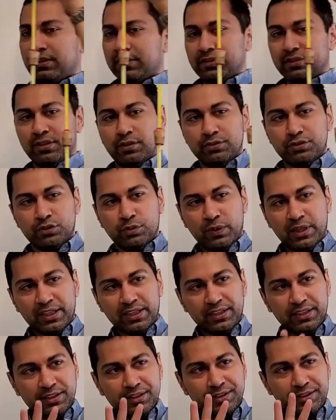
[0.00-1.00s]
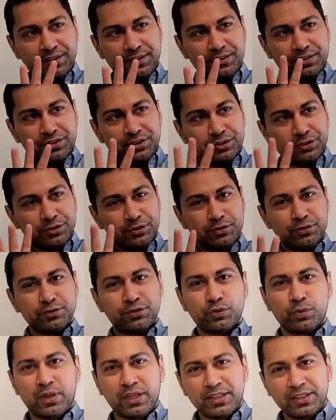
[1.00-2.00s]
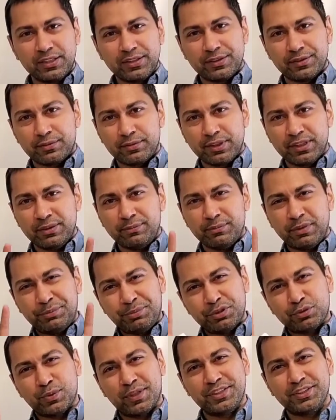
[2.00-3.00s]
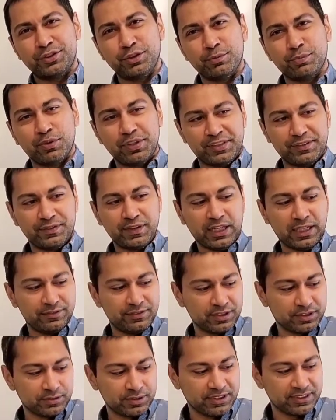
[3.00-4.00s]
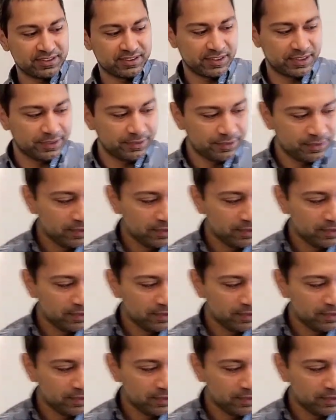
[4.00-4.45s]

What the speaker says: So 22, 23, maybe 22.5 degrees C.